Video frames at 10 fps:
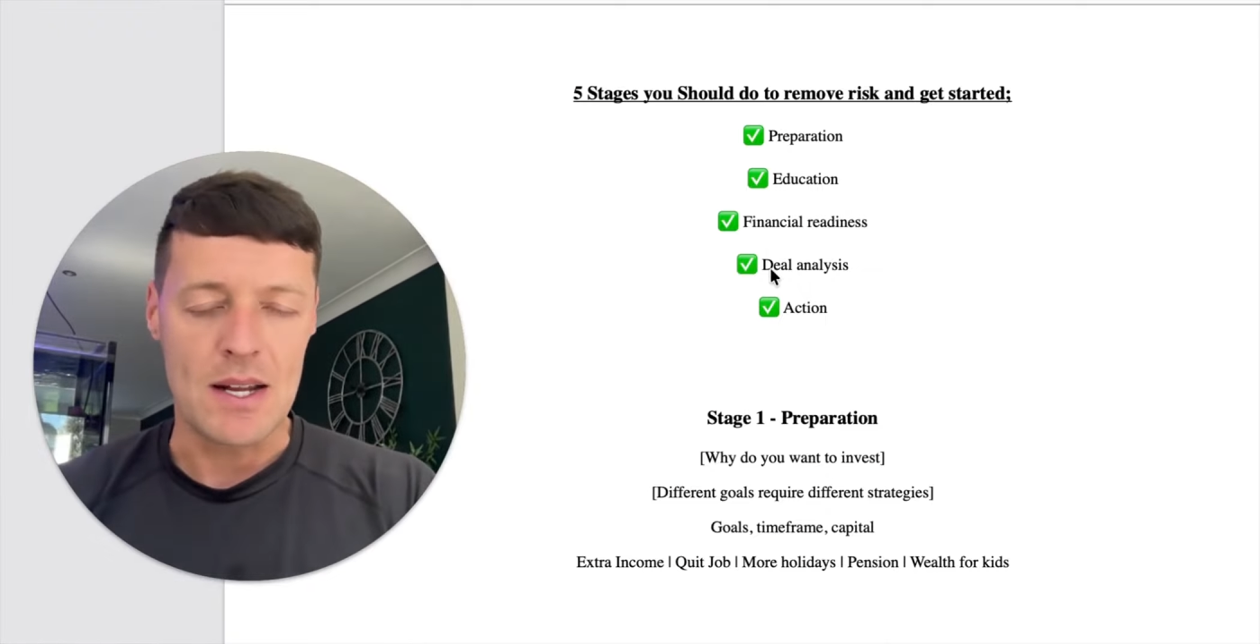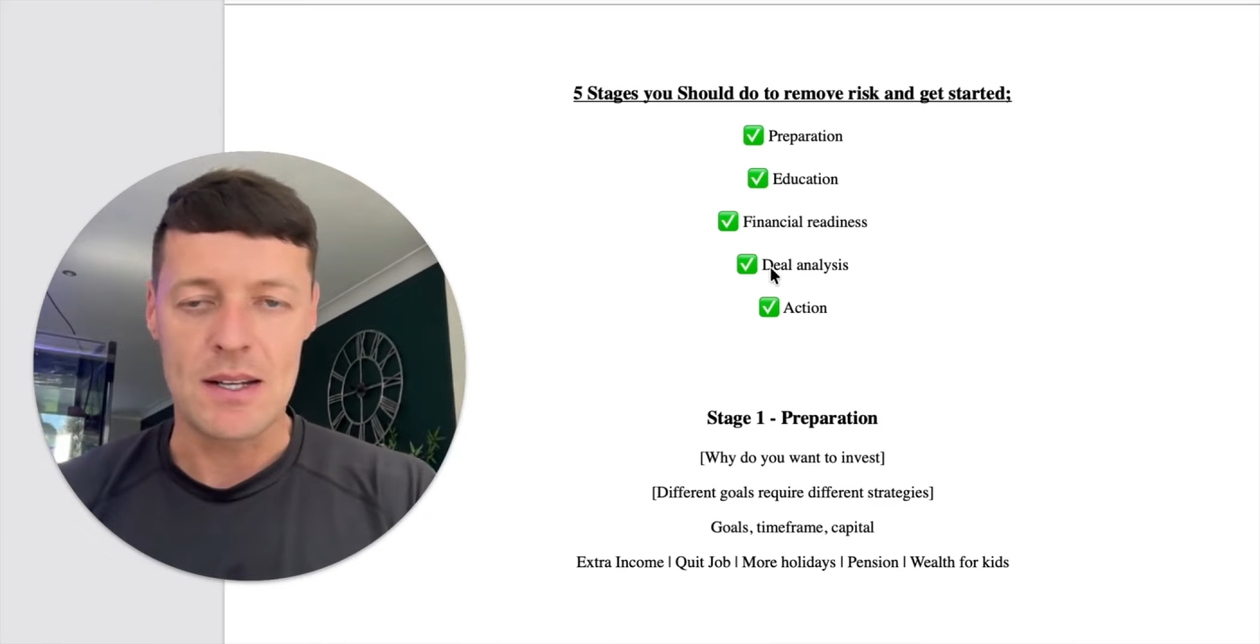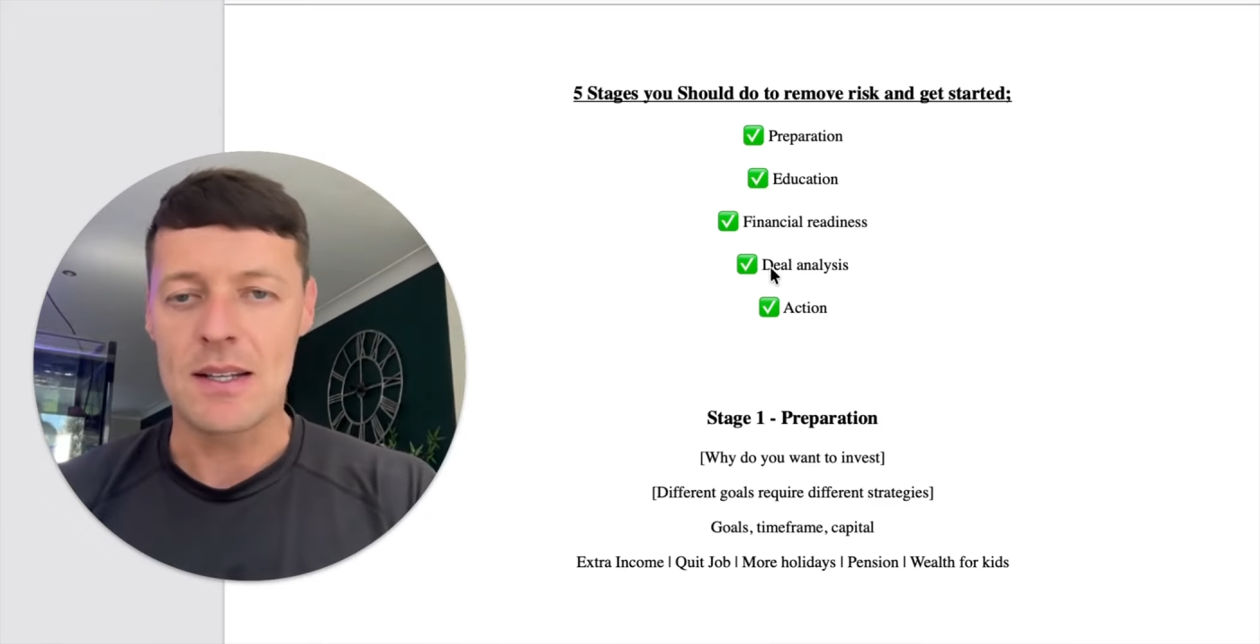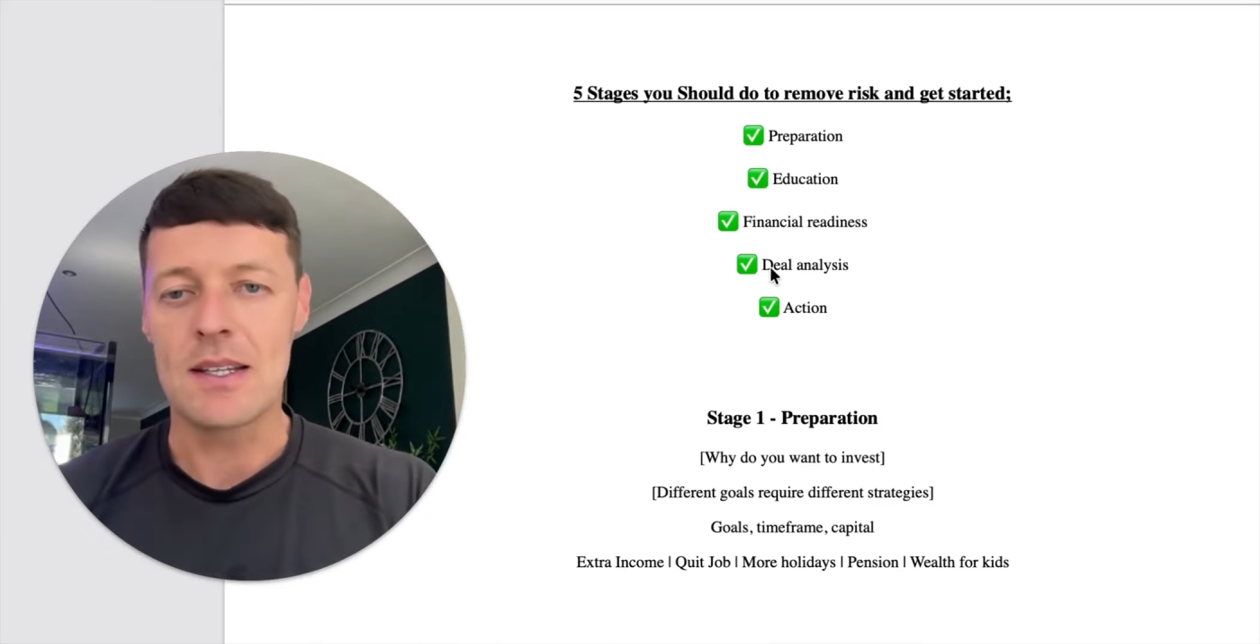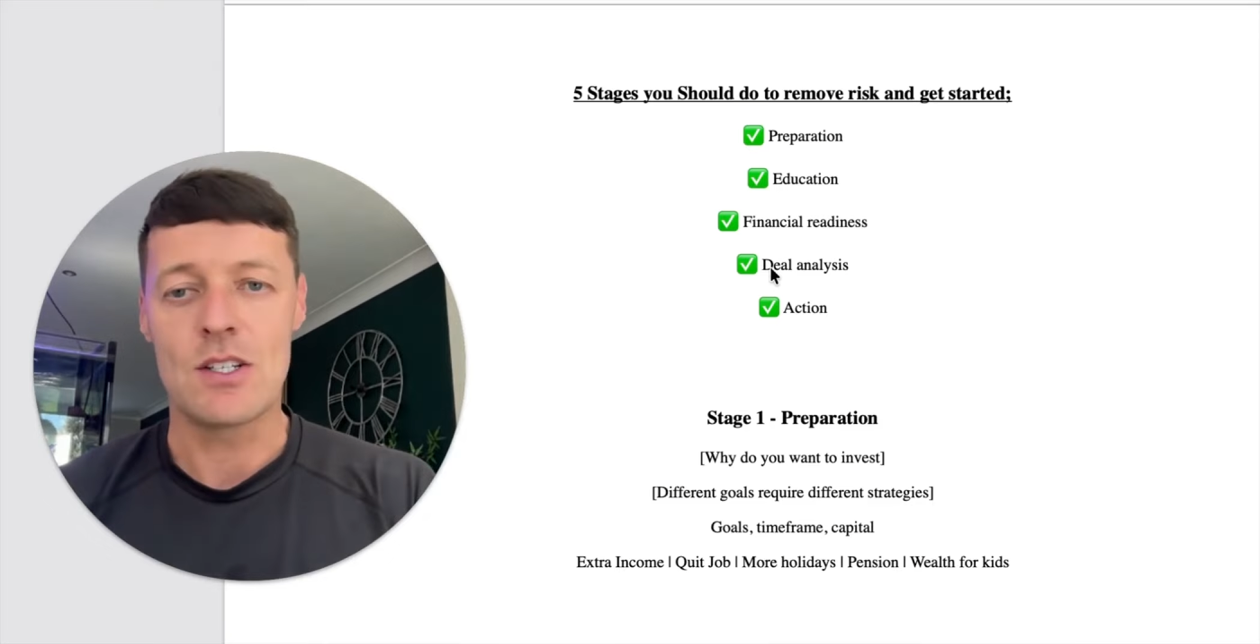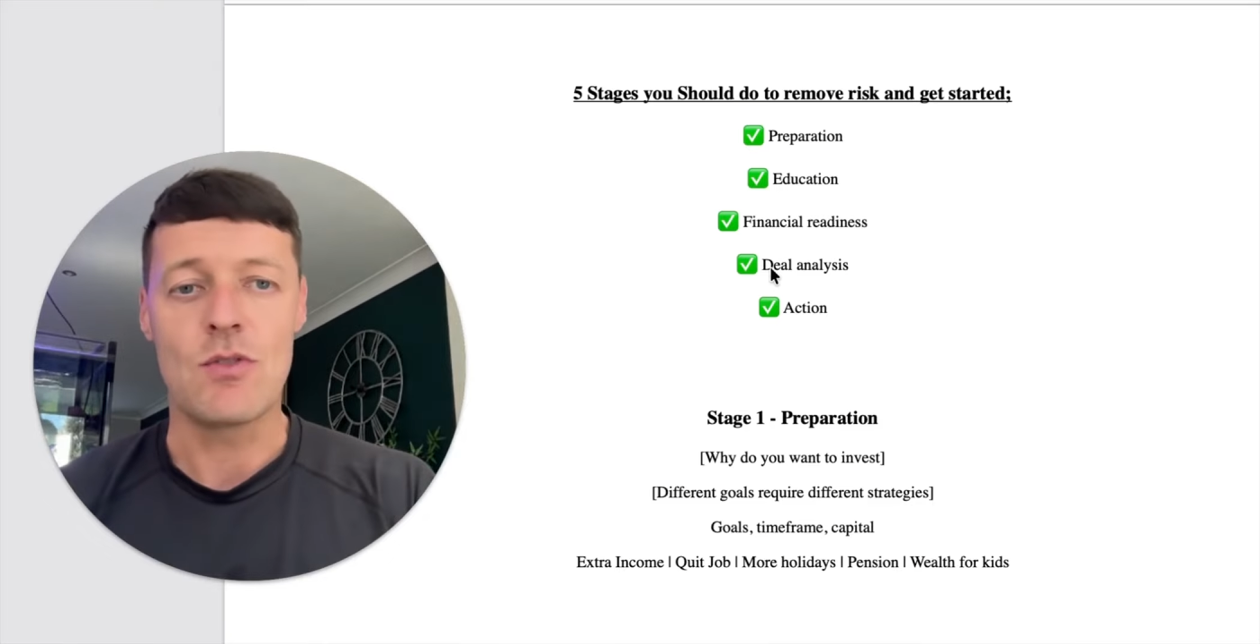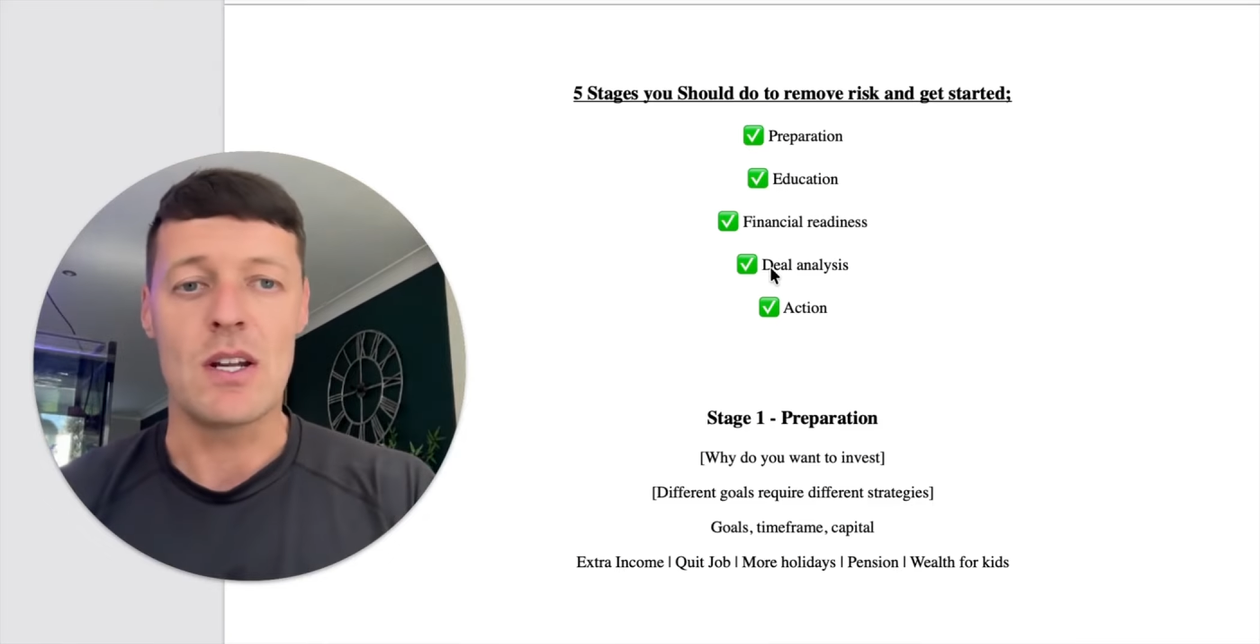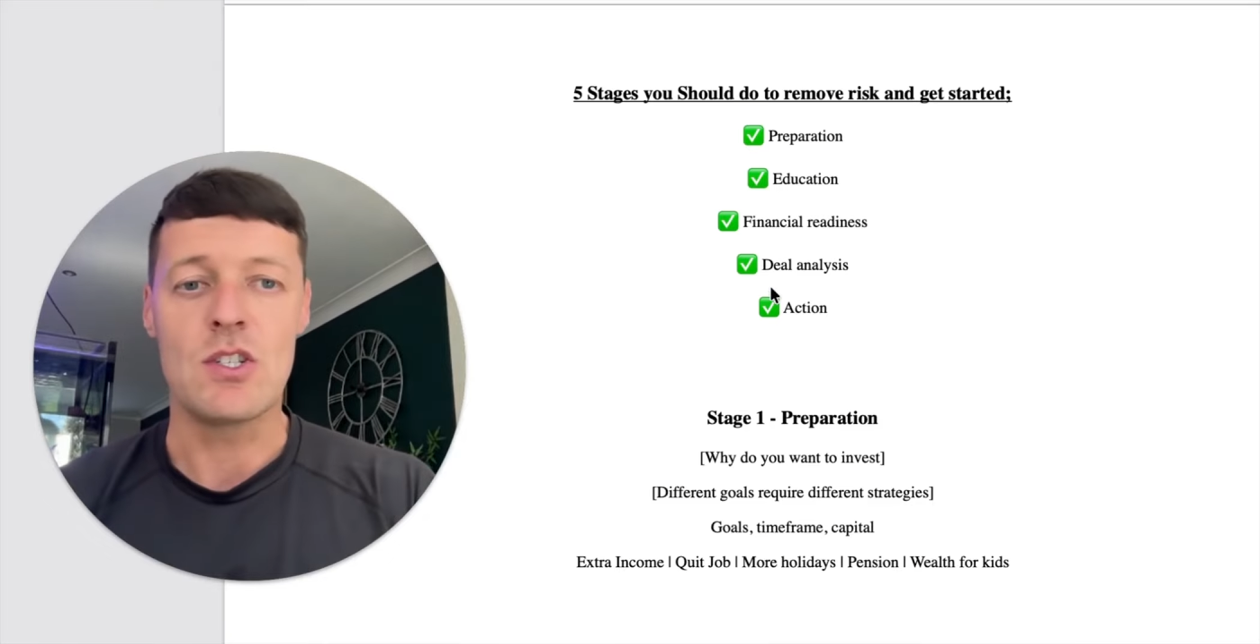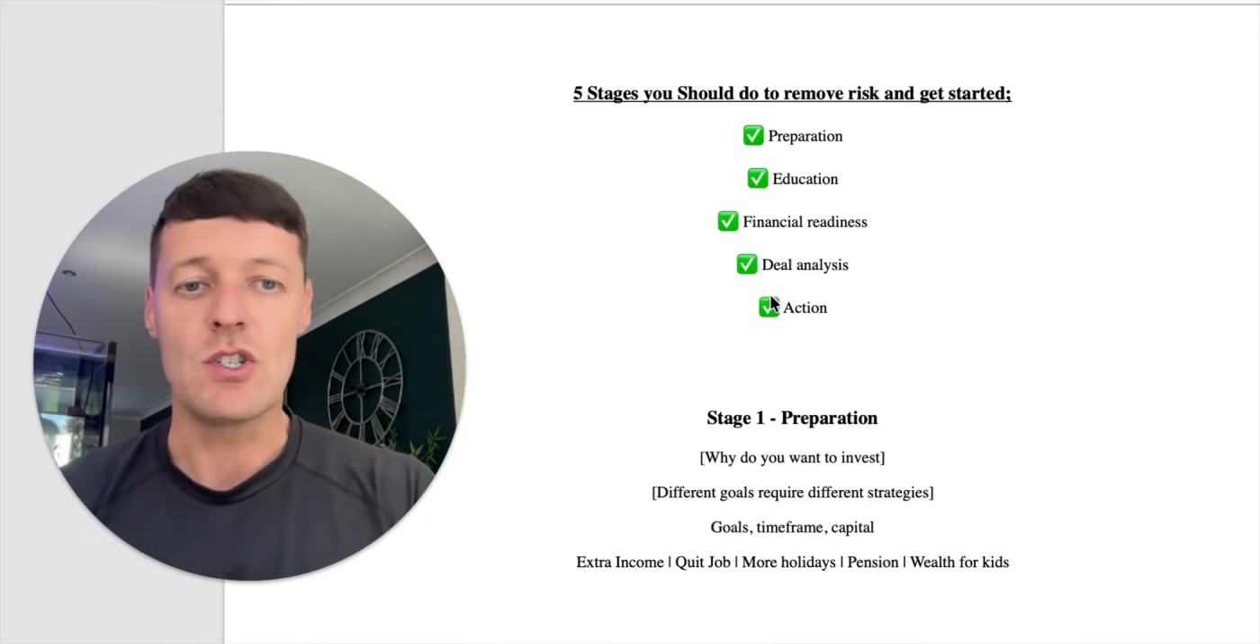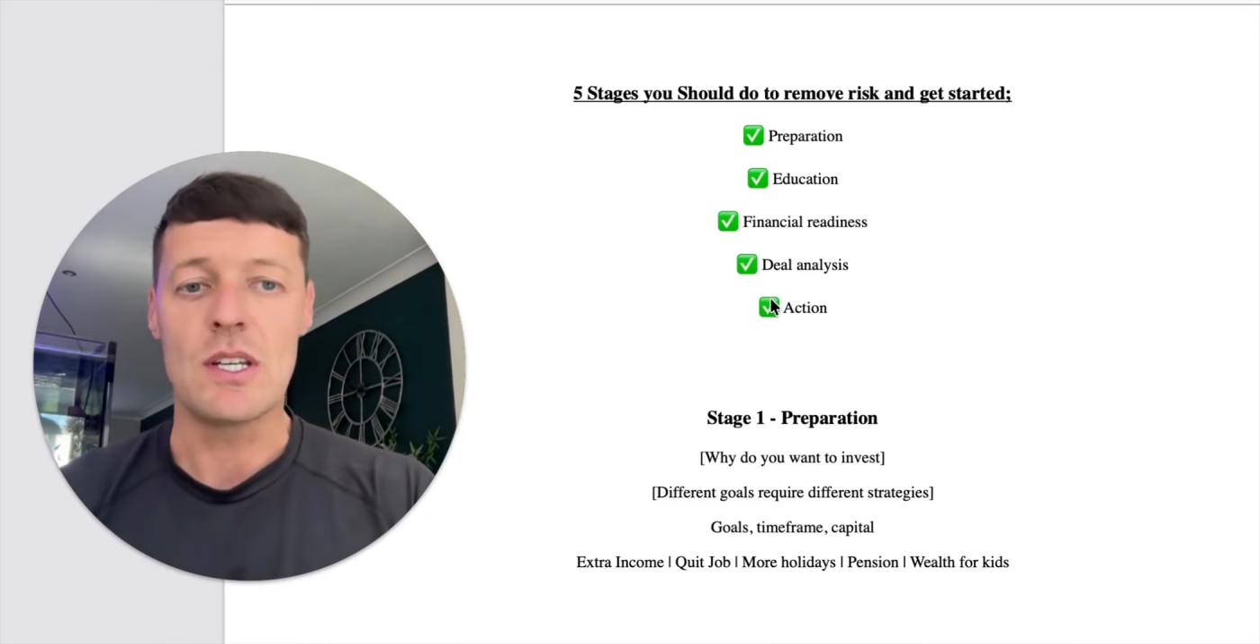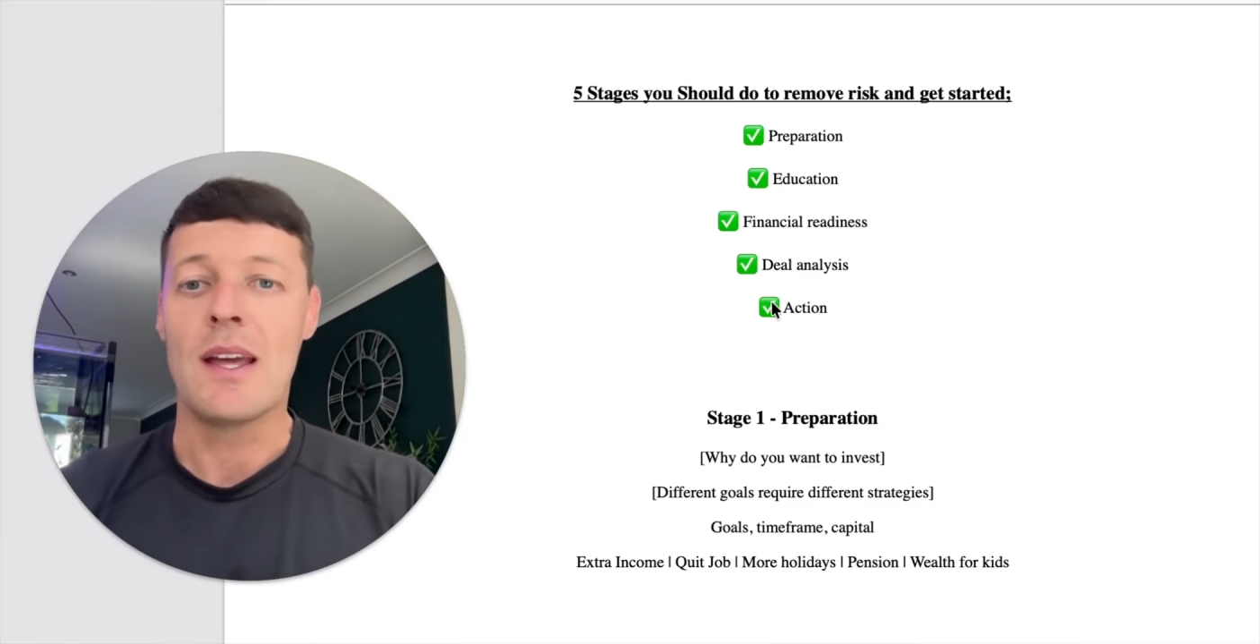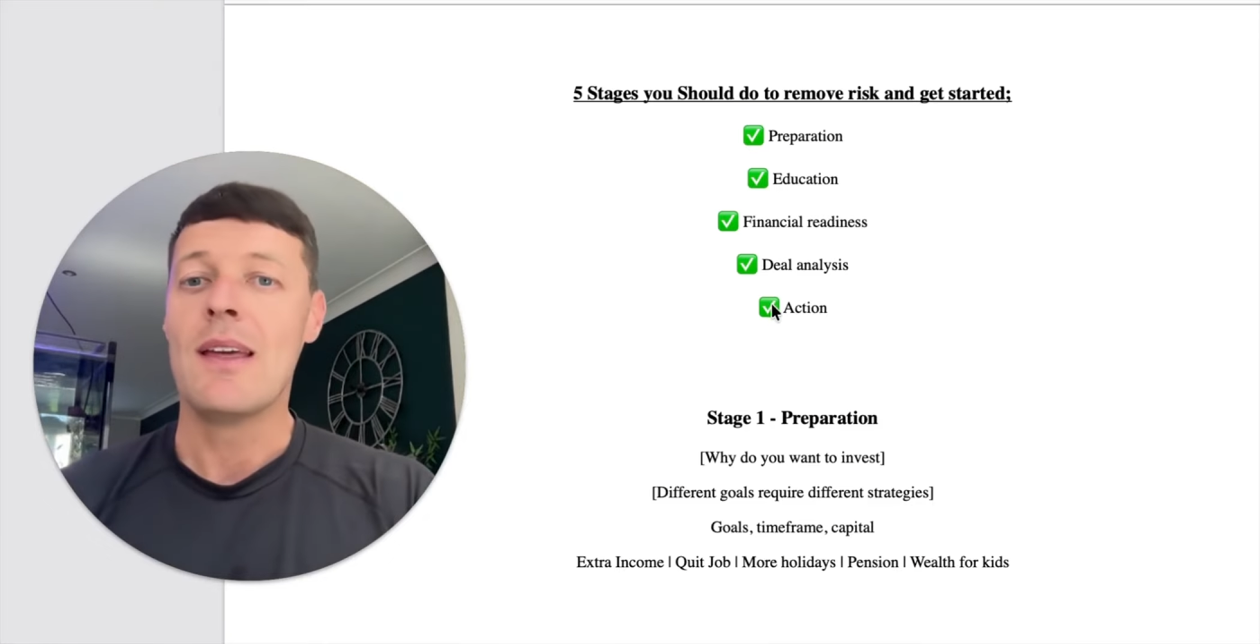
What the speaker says: a clear strategy.